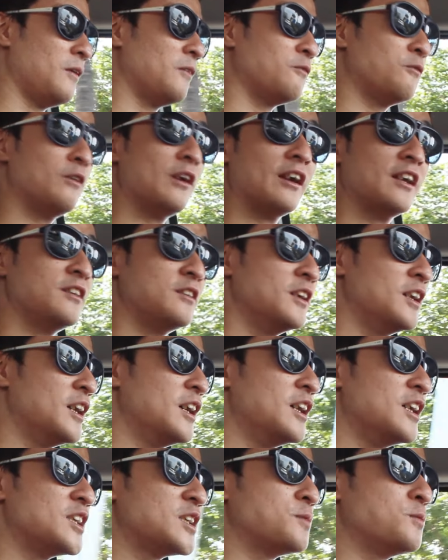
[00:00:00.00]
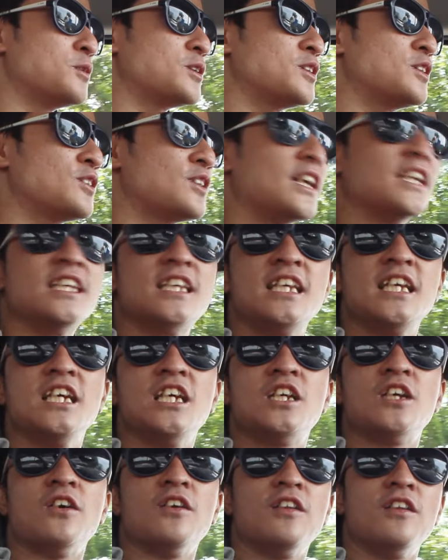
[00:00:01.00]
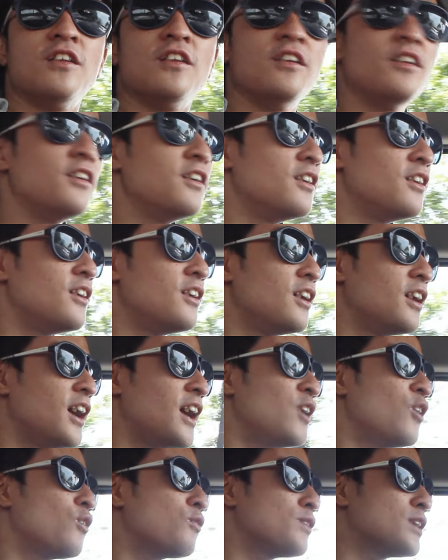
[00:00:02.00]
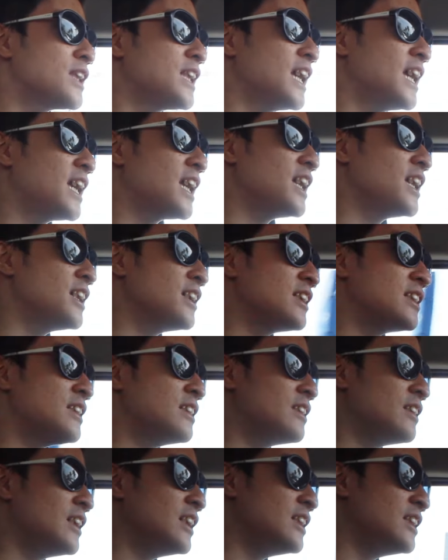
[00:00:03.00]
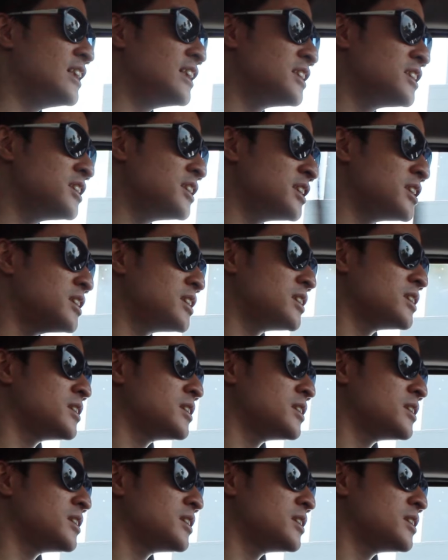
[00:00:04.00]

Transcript: very smooth the transition. And overtaking in this is,